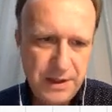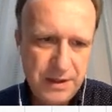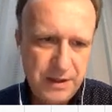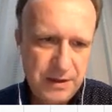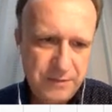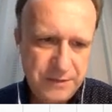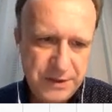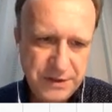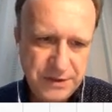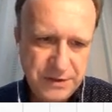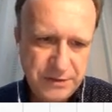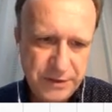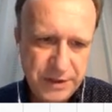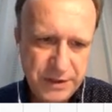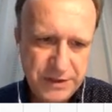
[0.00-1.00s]
If this is
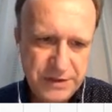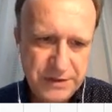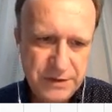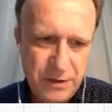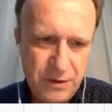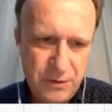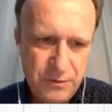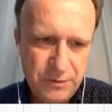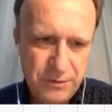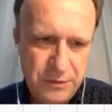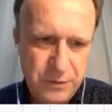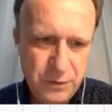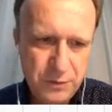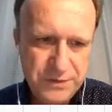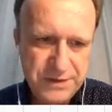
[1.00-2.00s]
really so,
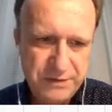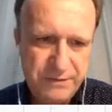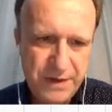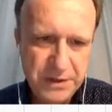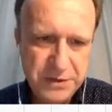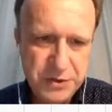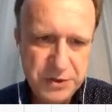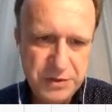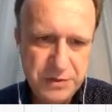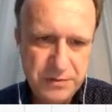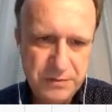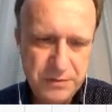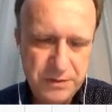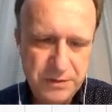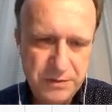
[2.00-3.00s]
use the function